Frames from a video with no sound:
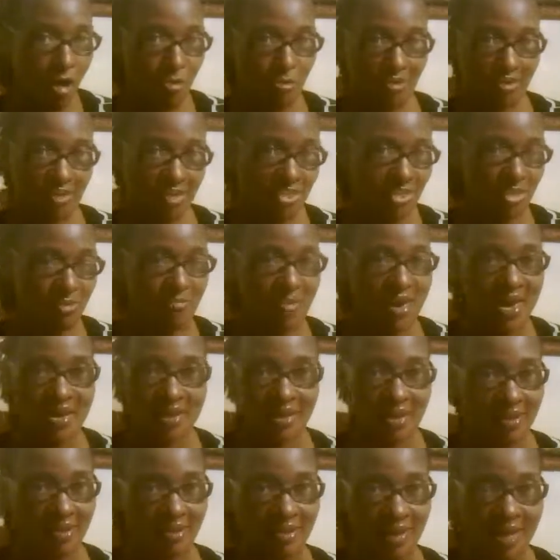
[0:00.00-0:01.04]
with a
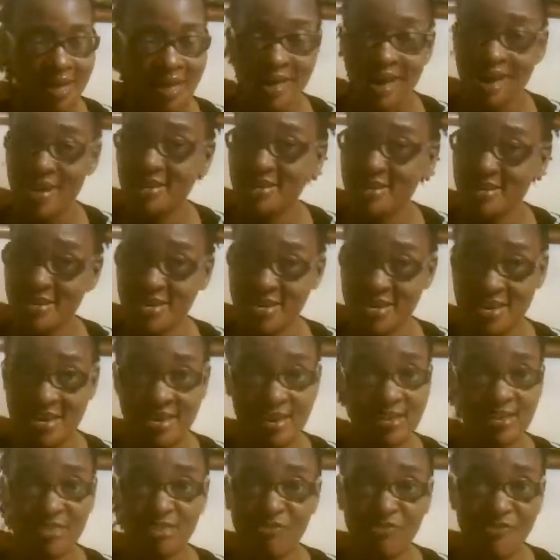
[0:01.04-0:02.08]
Jamaican, and he
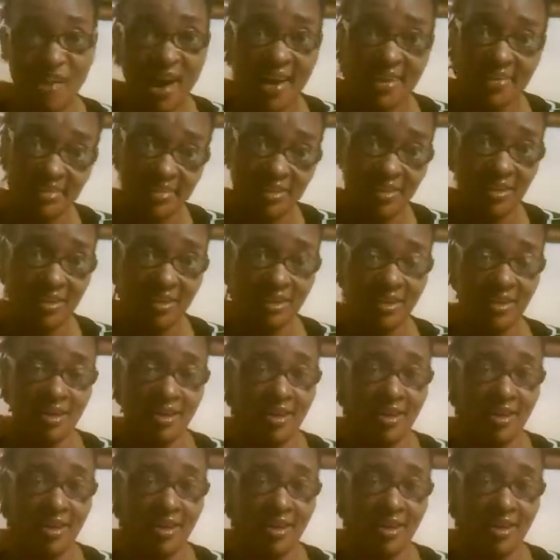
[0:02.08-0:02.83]
is feisty.